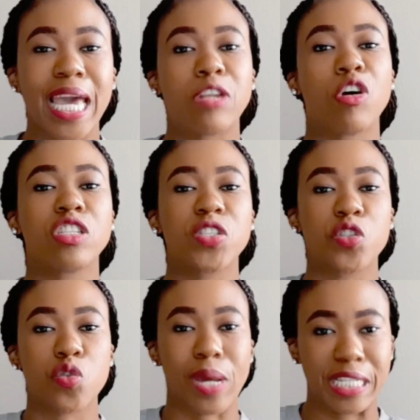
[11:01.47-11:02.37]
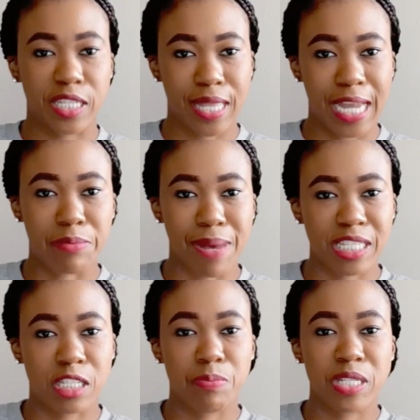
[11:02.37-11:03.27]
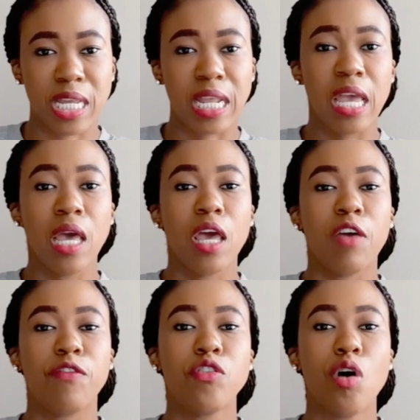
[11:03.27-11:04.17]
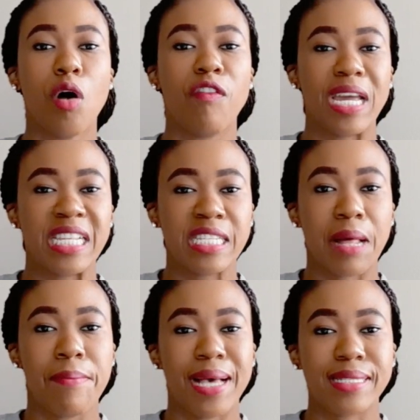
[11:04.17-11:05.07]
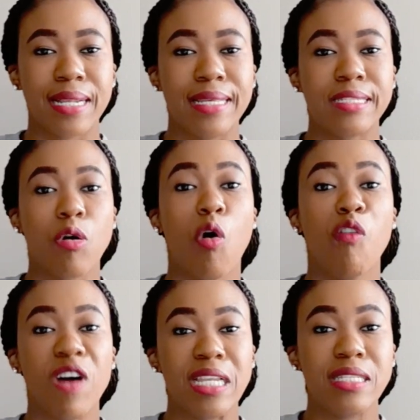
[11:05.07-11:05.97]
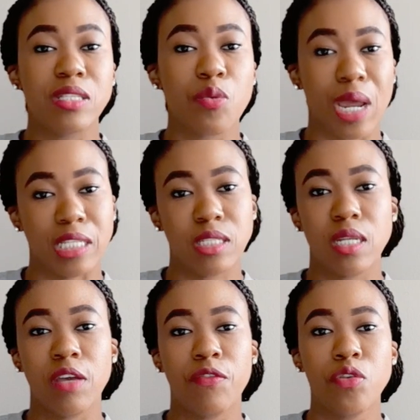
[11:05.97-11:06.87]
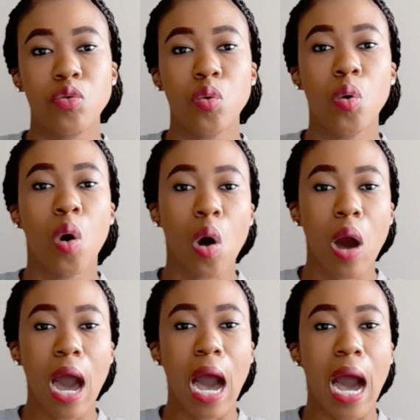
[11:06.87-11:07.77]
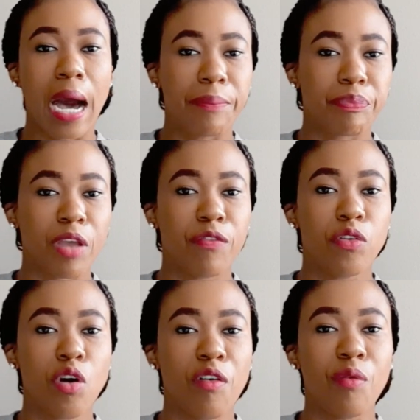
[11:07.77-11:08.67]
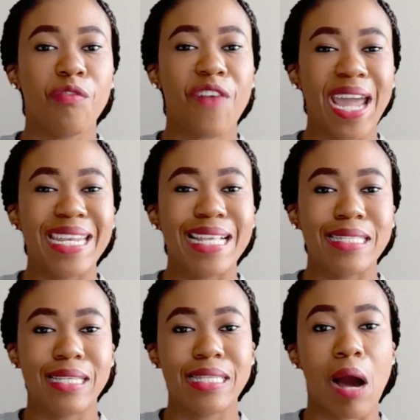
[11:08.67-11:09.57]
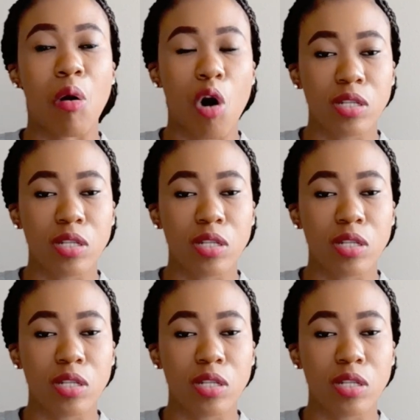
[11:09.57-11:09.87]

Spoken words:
cannot stretch that much, especially if your financial muscle is overly stretched, if your finances are